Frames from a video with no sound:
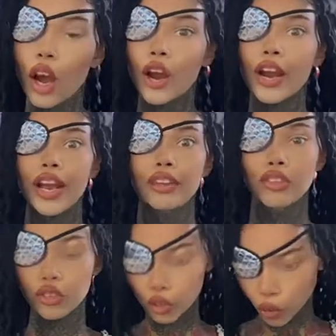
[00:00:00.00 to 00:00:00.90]
All right,
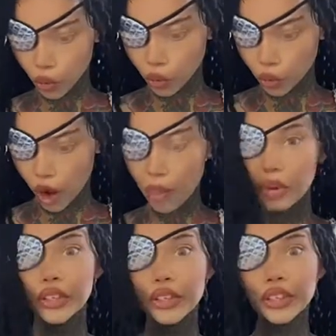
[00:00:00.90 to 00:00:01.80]
so I'm
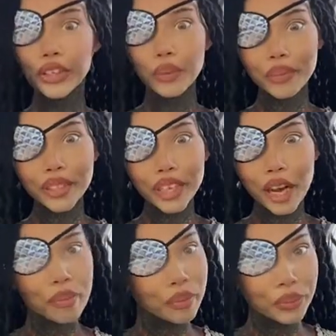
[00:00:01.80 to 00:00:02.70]
only gonna open a
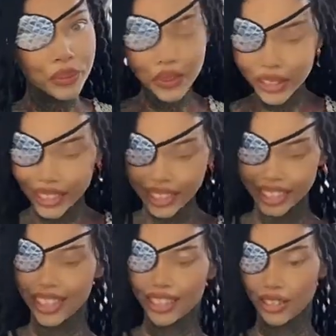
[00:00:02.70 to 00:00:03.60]
couple.
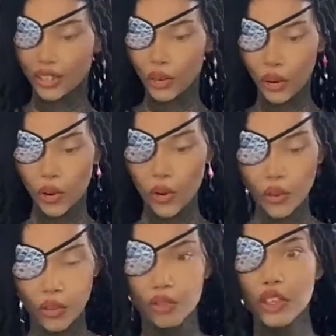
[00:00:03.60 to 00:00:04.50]

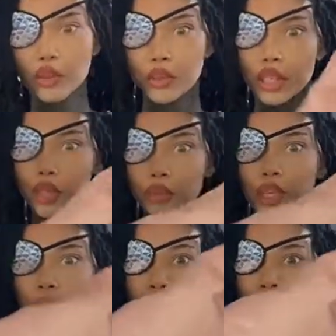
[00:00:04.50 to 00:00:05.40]
So, first one,
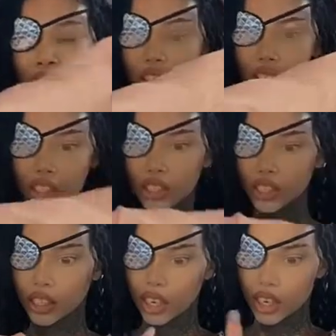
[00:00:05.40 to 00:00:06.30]
pink package.
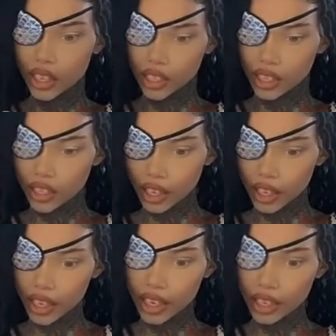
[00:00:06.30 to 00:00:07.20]
It
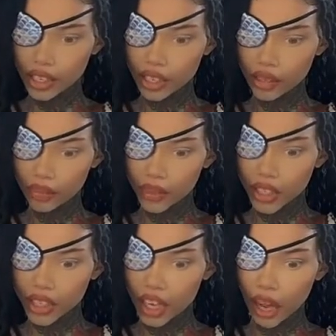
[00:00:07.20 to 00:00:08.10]
says
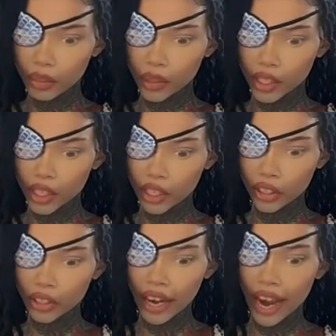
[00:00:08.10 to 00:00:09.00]
top
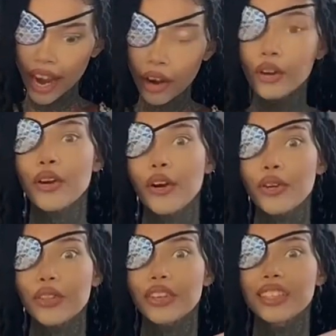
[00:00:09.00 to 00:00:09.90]
tier hair
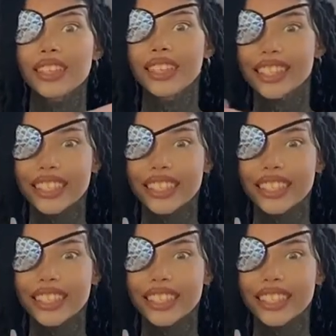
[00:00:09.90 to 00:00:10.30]
growth.